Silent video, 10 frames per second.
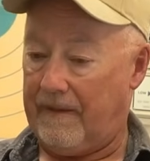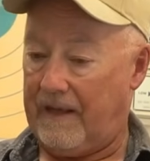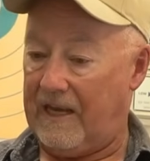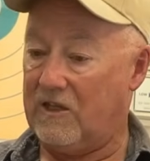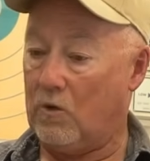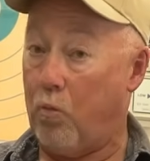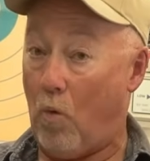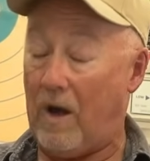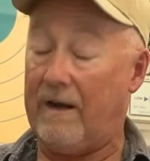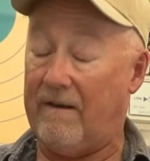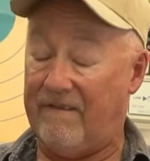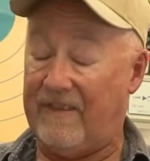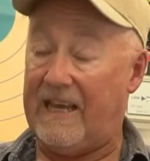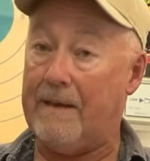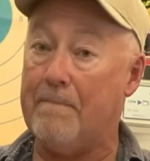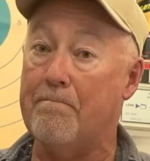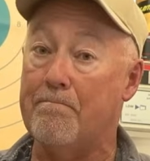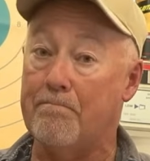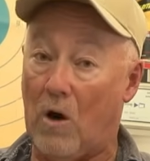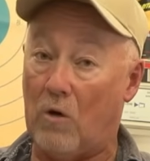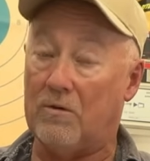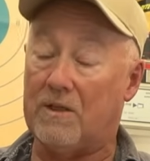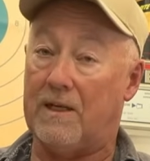is one of the most